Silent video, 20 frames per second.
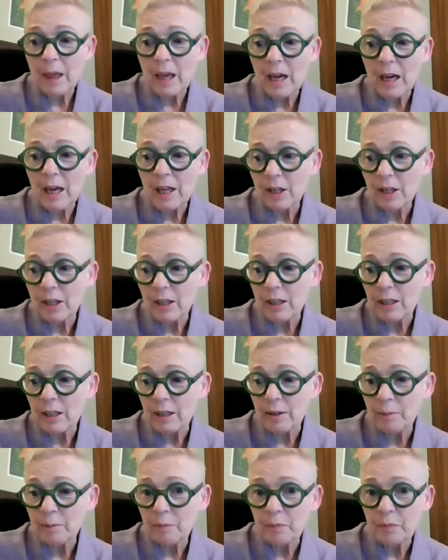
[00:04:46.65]

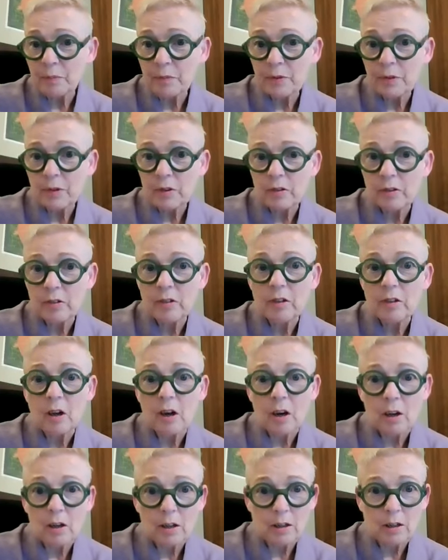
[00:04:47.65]
Kathleen
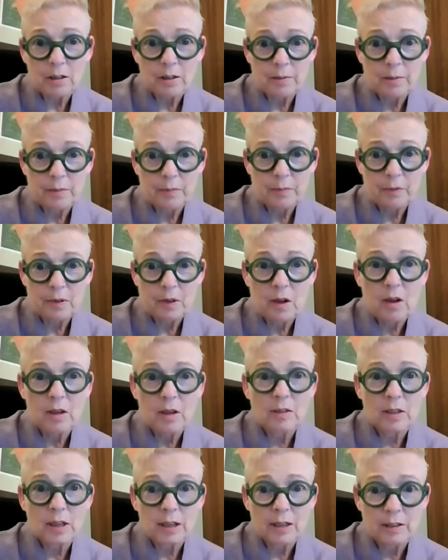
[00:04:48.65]
Stock
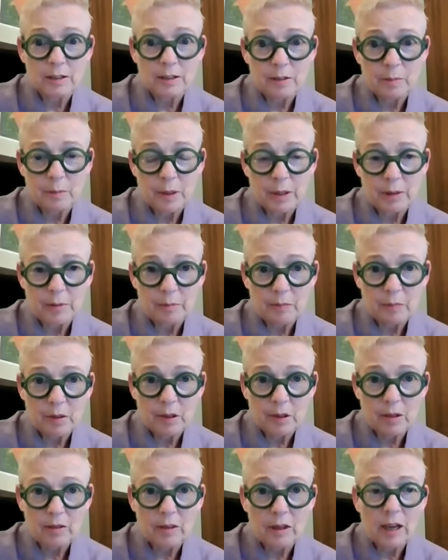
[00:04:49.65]
contacted me
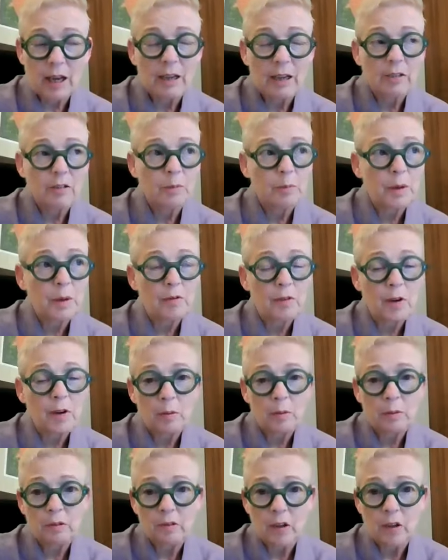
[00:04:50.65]
to ask me if I
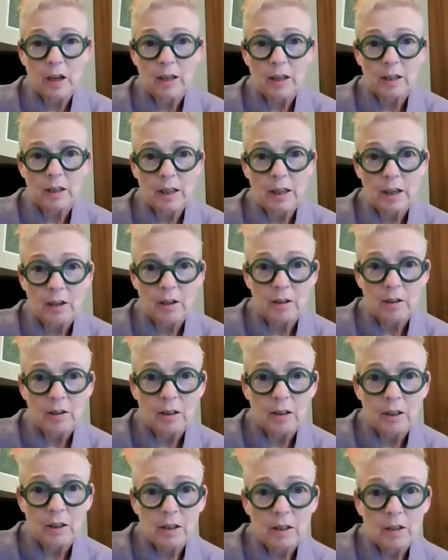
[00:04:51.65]
would sign a letter
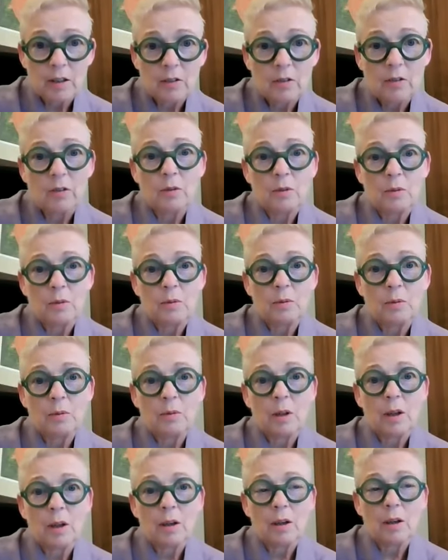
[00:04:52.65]
to,
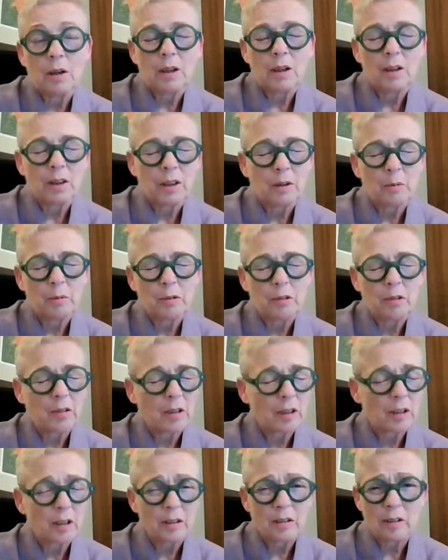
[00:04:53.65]
I think it was a
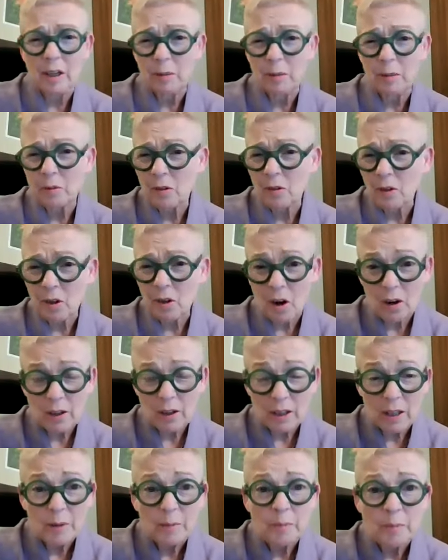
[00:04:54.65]
Sunday Times or The
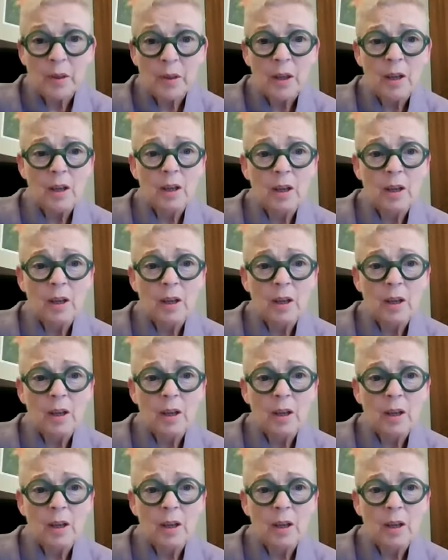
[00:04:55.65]
Guardian.